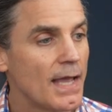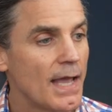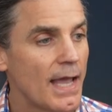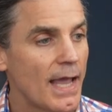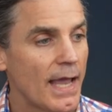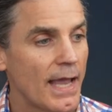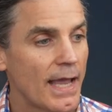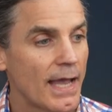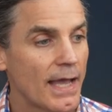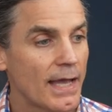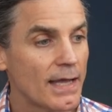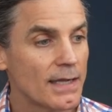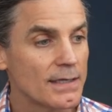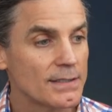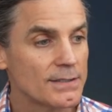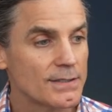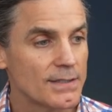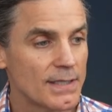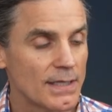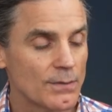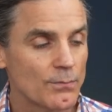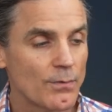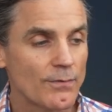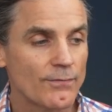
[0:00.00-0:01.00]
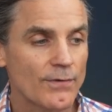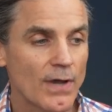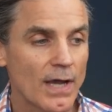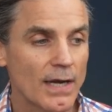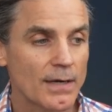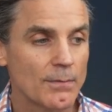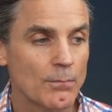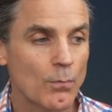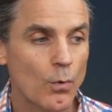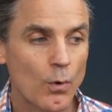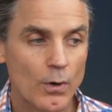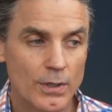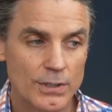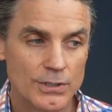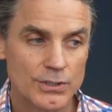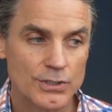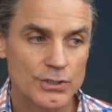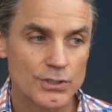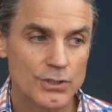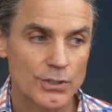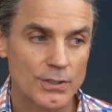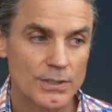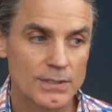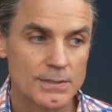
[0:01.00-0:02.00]
And then we've got a mortgage
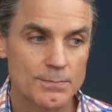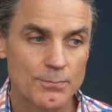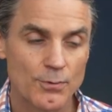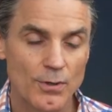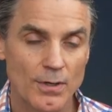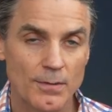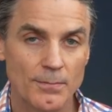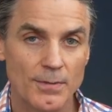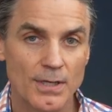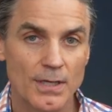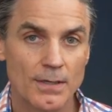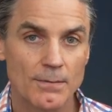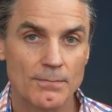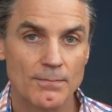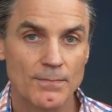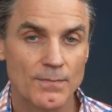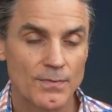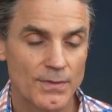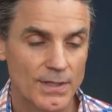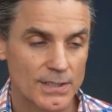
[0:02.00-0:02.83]
insurance premium.